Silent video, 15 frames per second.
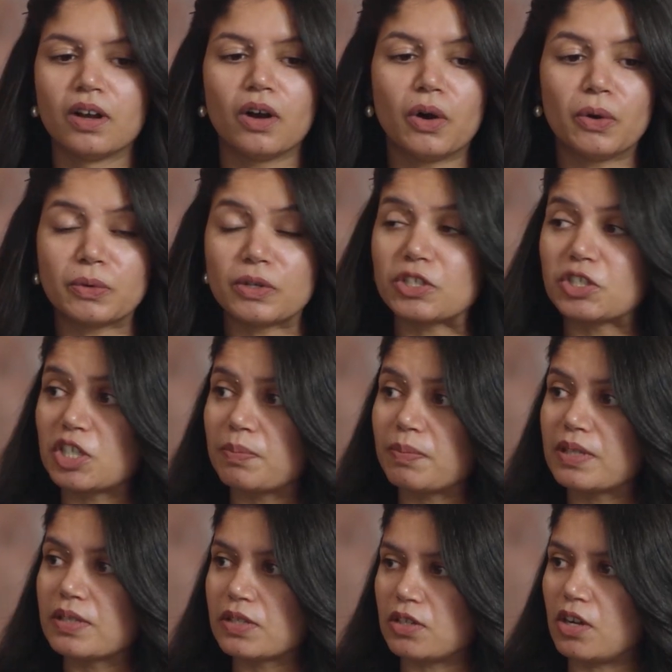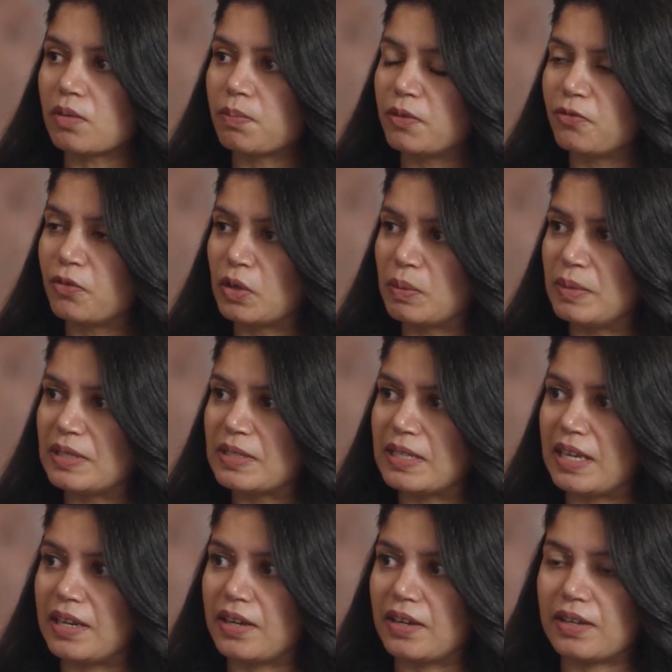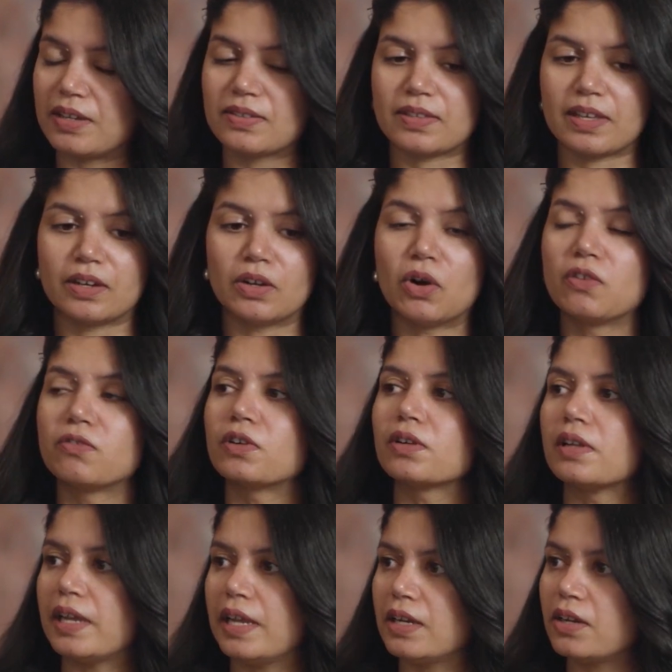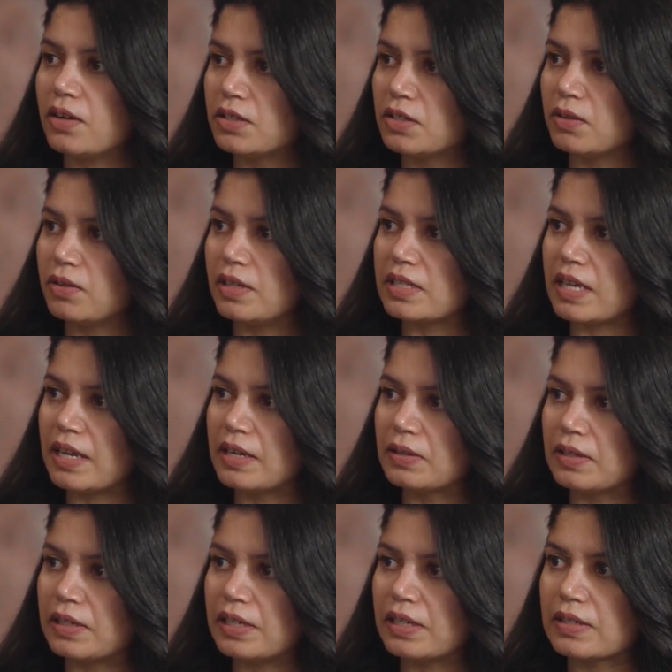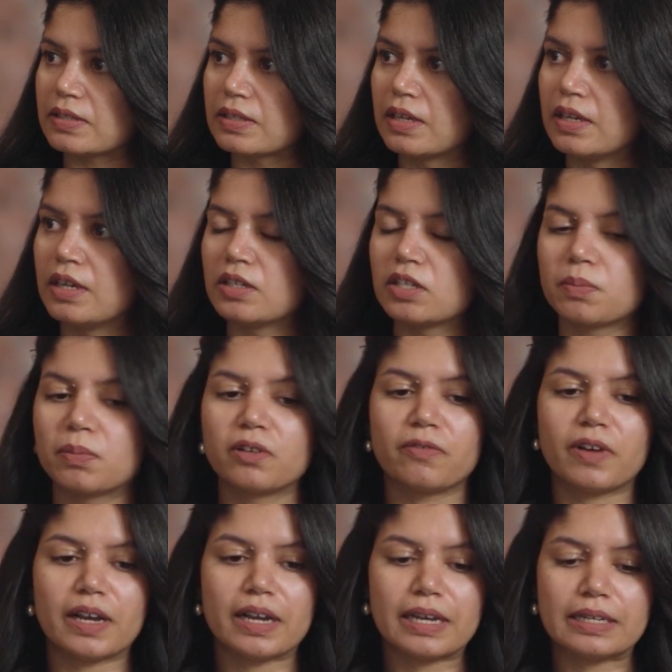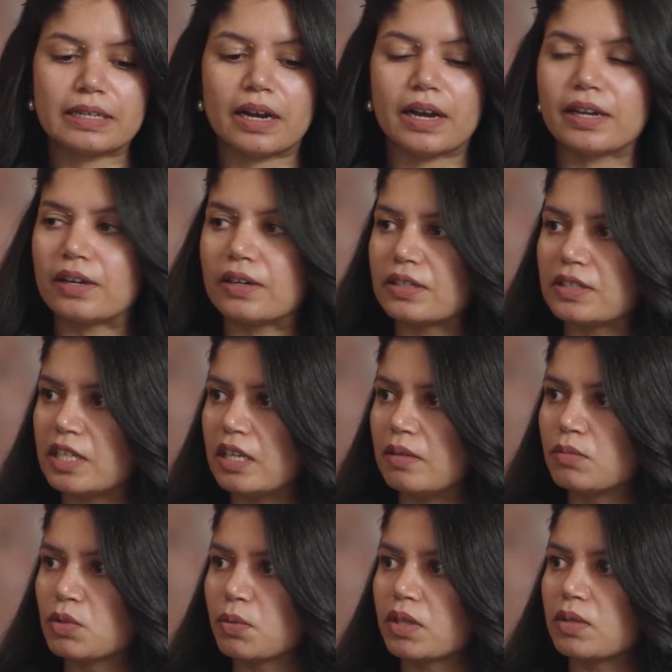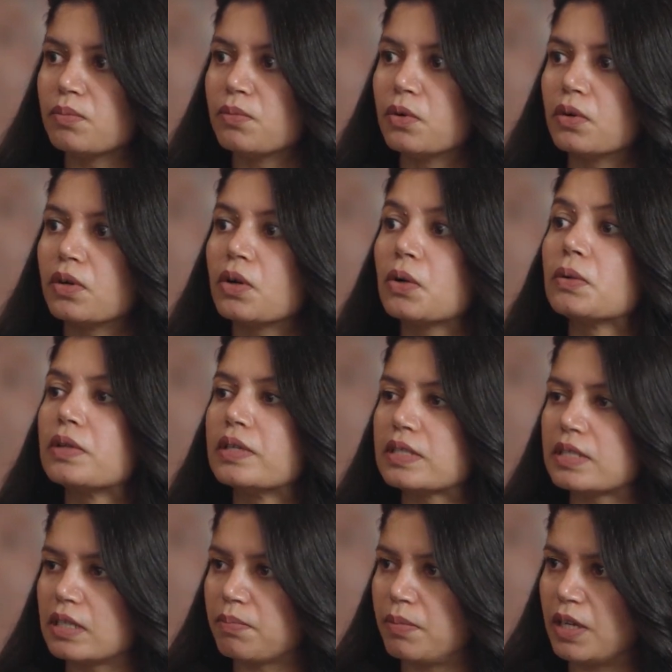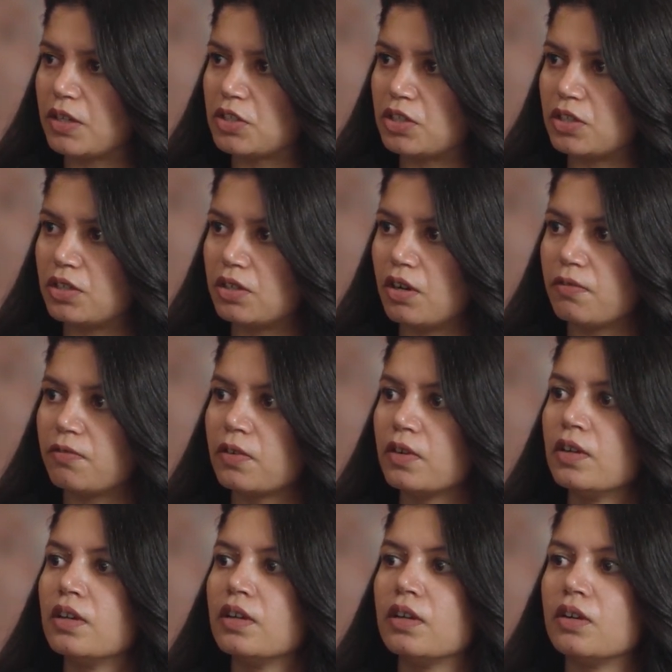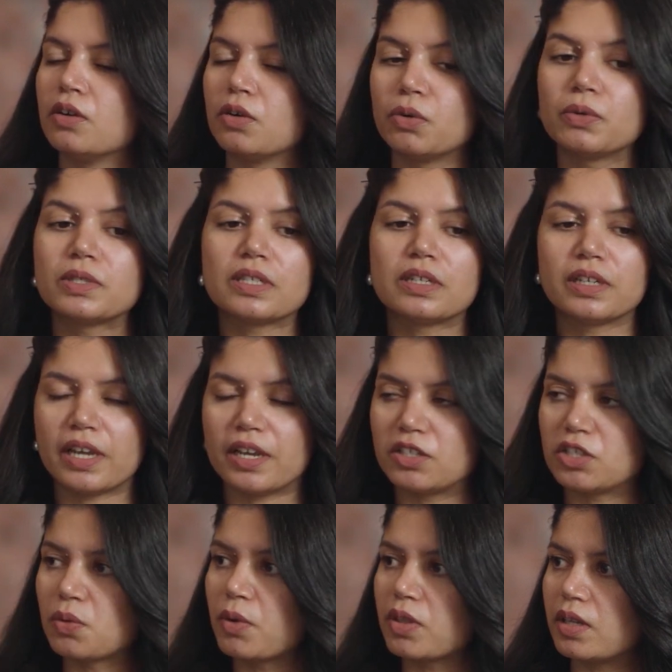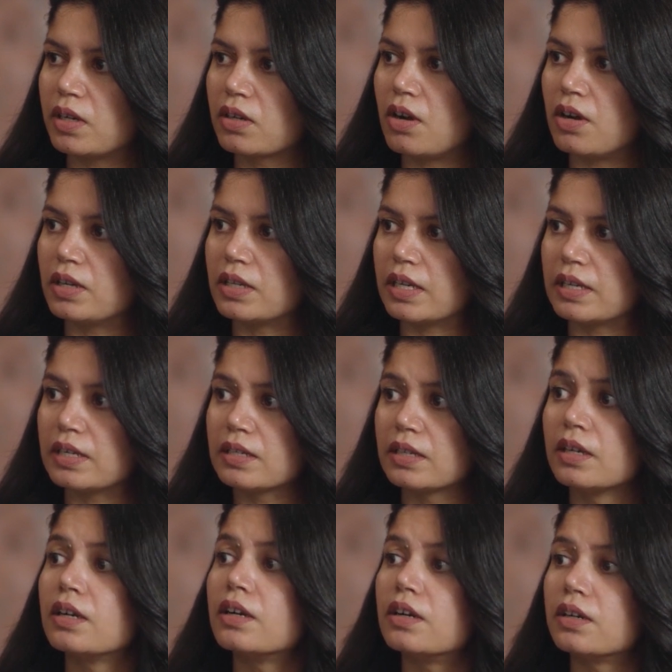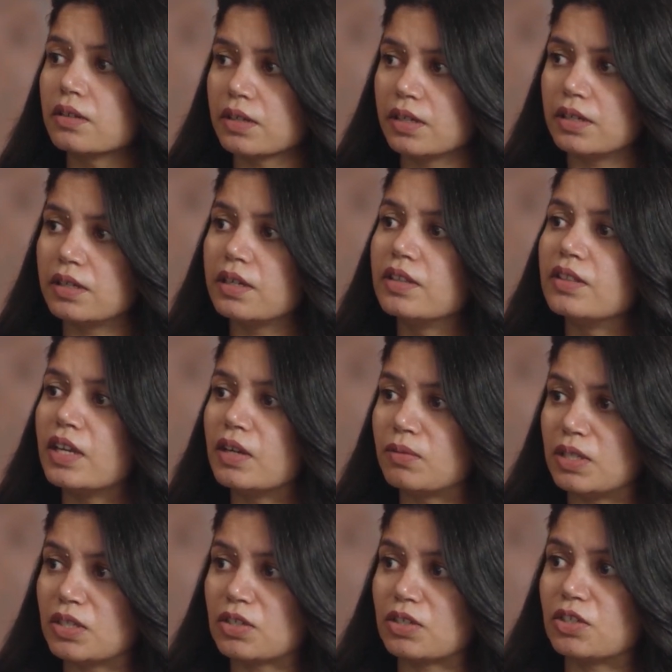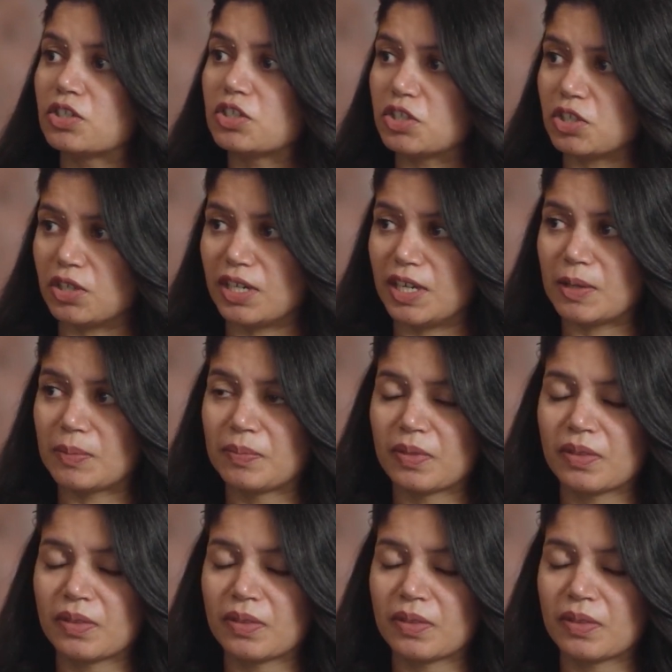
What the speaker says: Ownership and stock performance data is then overlaid onto these analytics to provide IR teams with a more holistic picture of who is engaging with their content earlier in their research journey.